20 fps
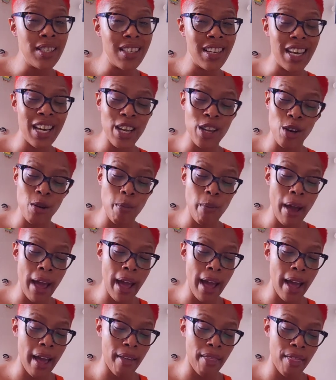in your
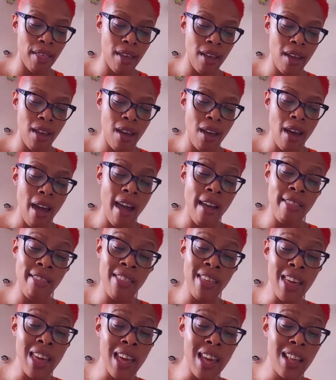path. And
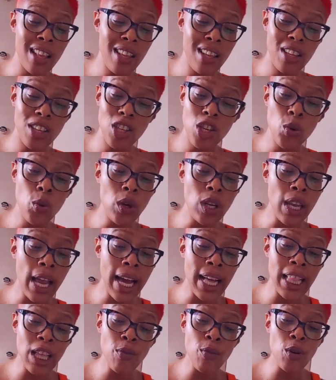then you will
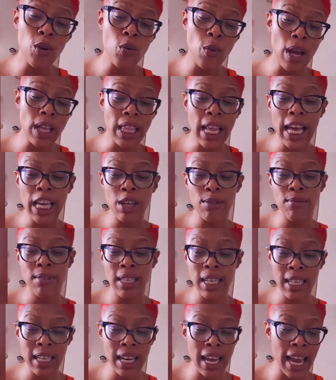likely regret that you
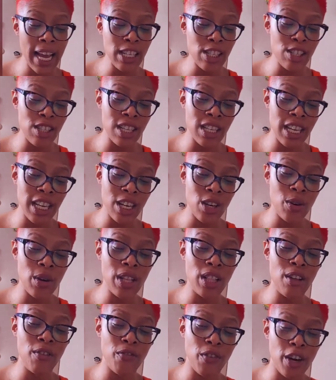didn't answer the niggle in
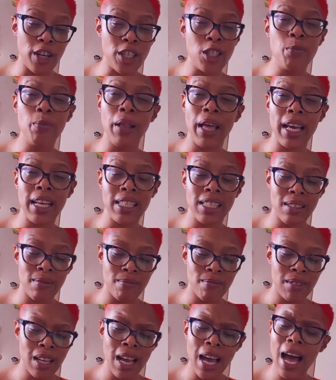the first place.
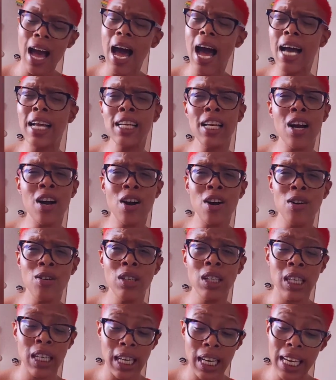I know
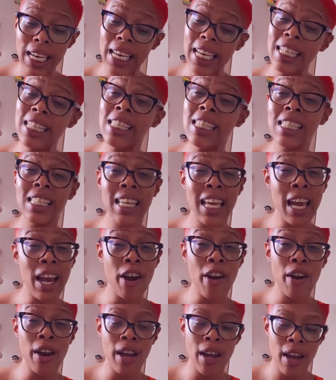it's
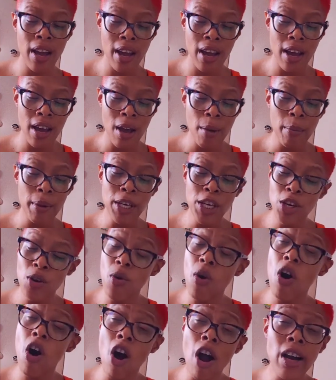scary, but
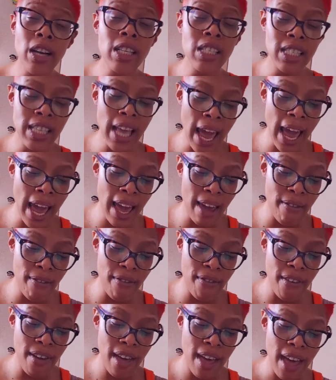you are safe.
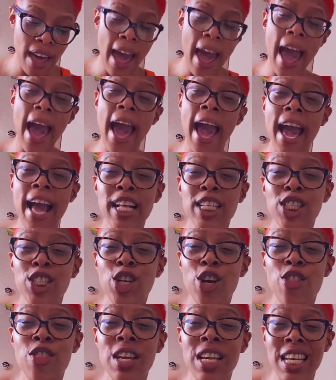
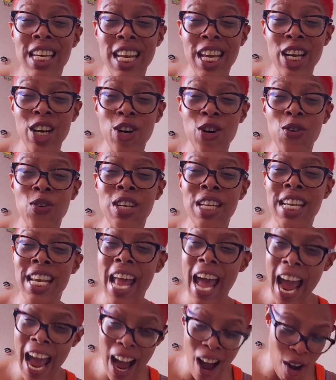Answer the niggle
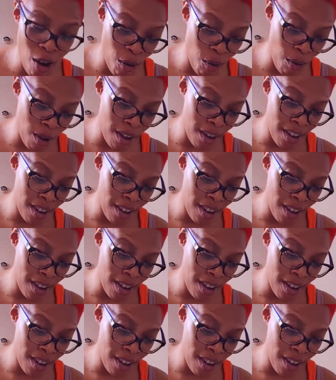now.